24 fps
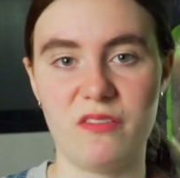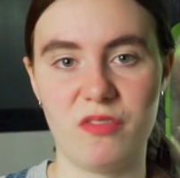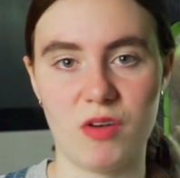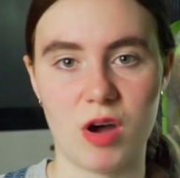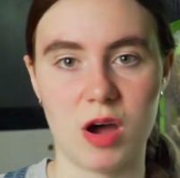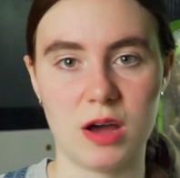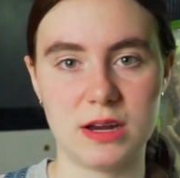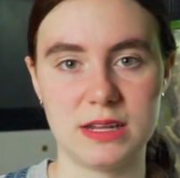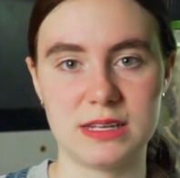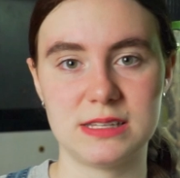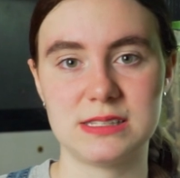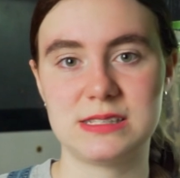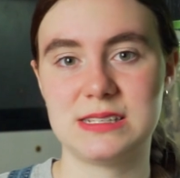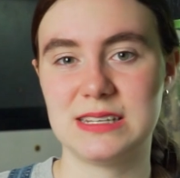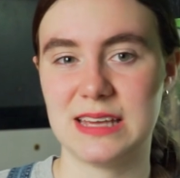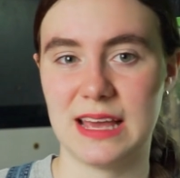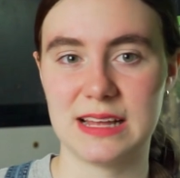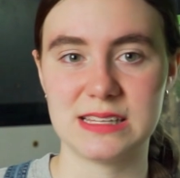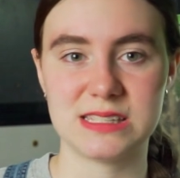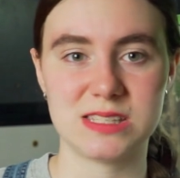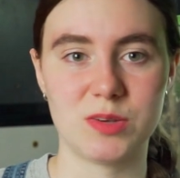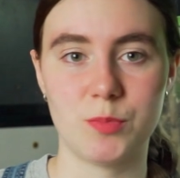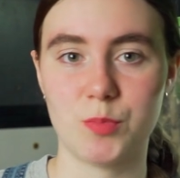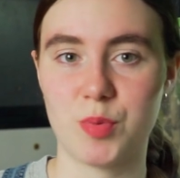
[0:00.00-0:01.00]
audience to
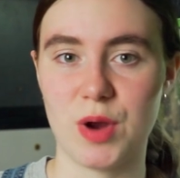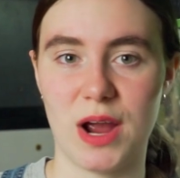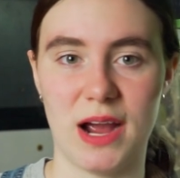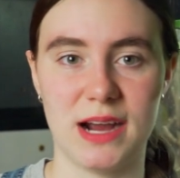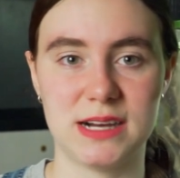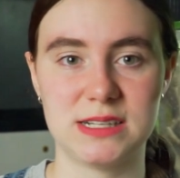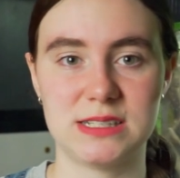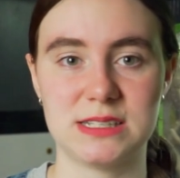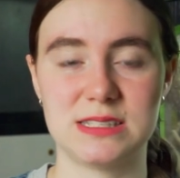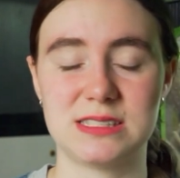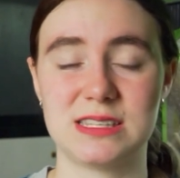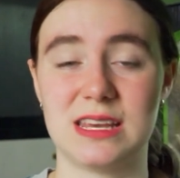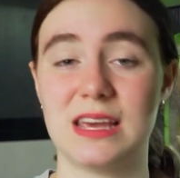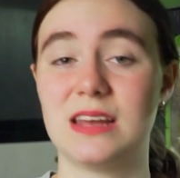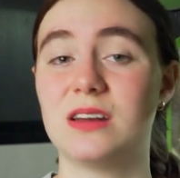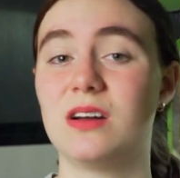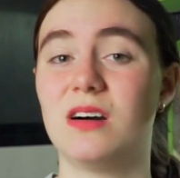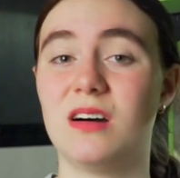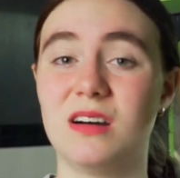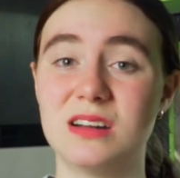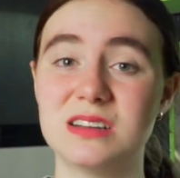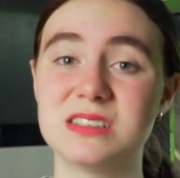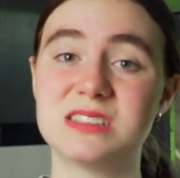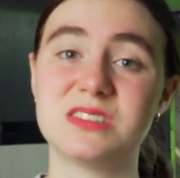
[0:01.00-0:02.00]
get some practice and
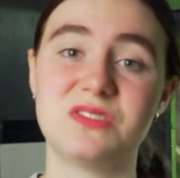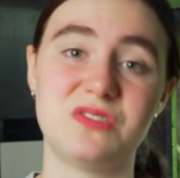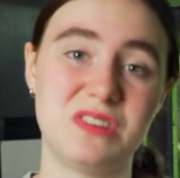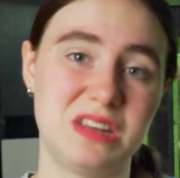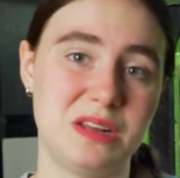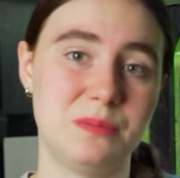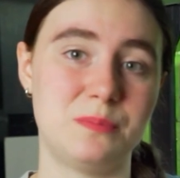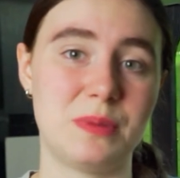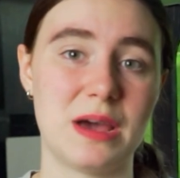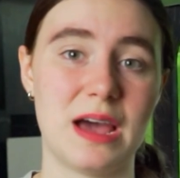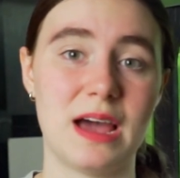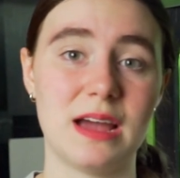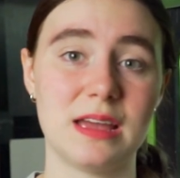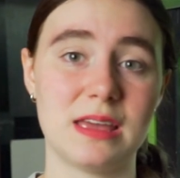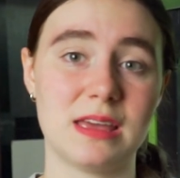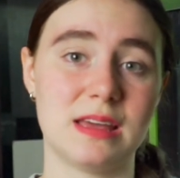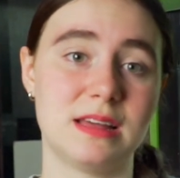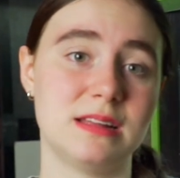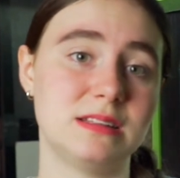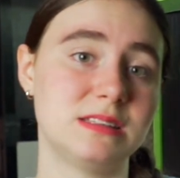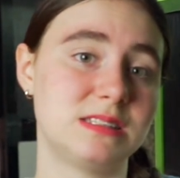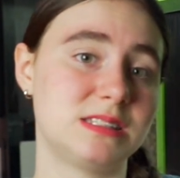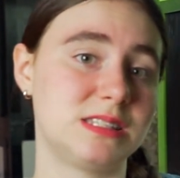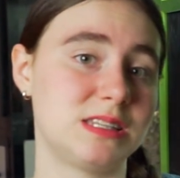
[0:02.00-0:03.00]
honest feedback
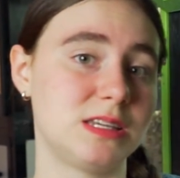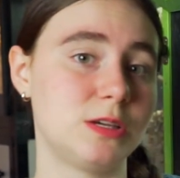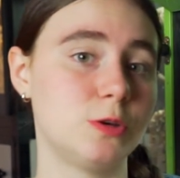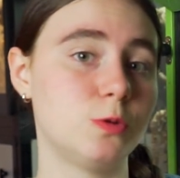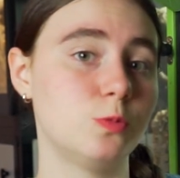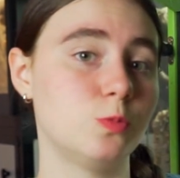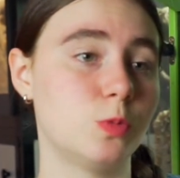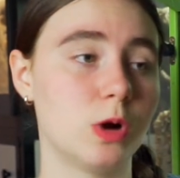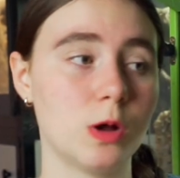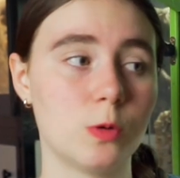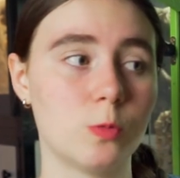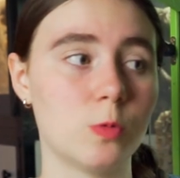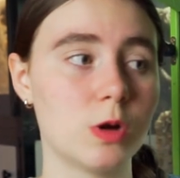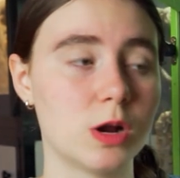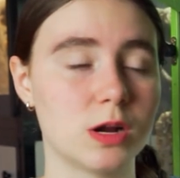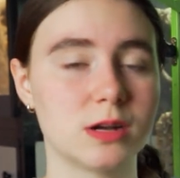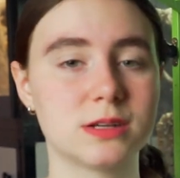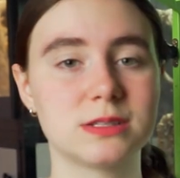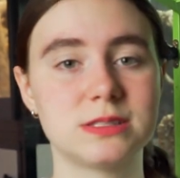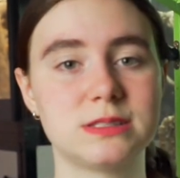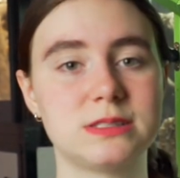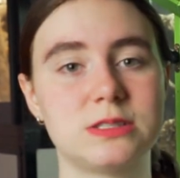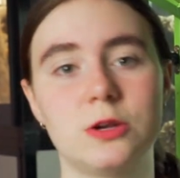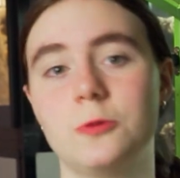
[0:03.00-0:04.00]
and see what
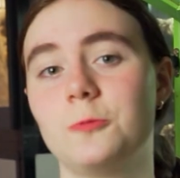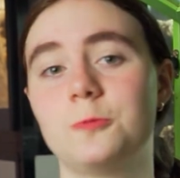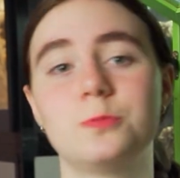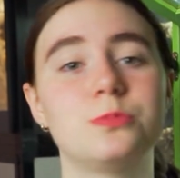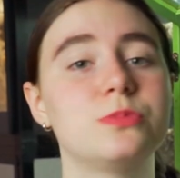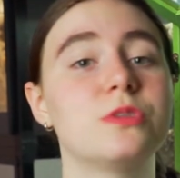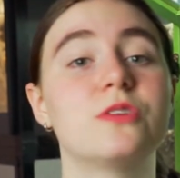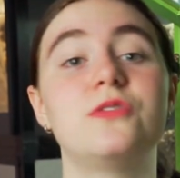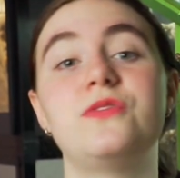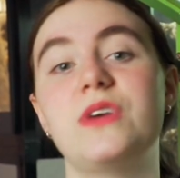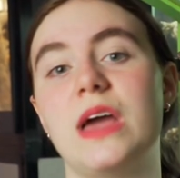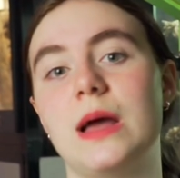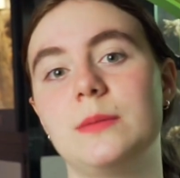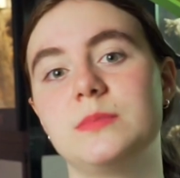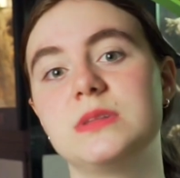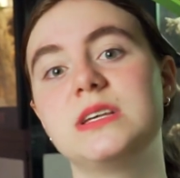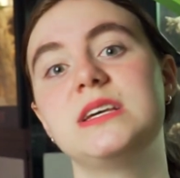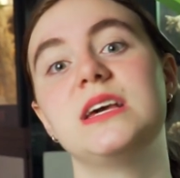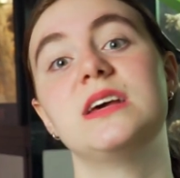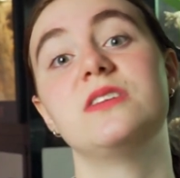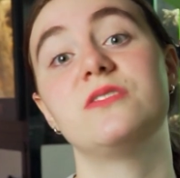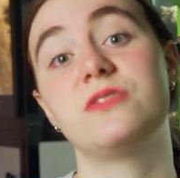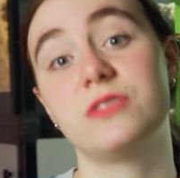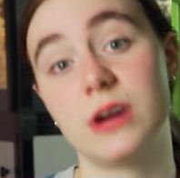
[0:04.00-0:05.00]
works. So the
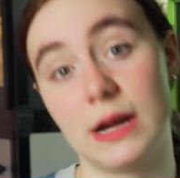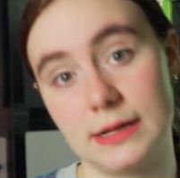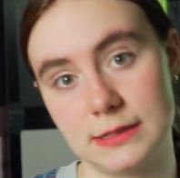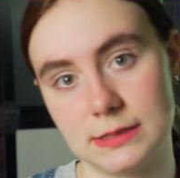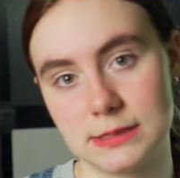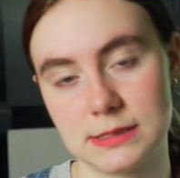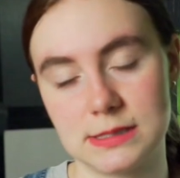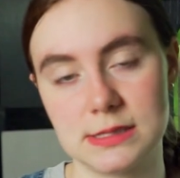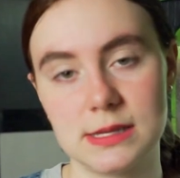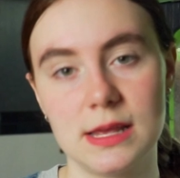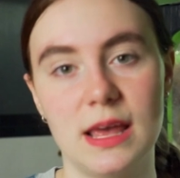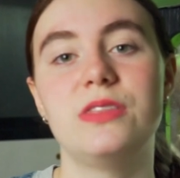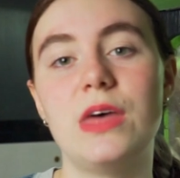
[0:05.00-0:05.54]
family and friends.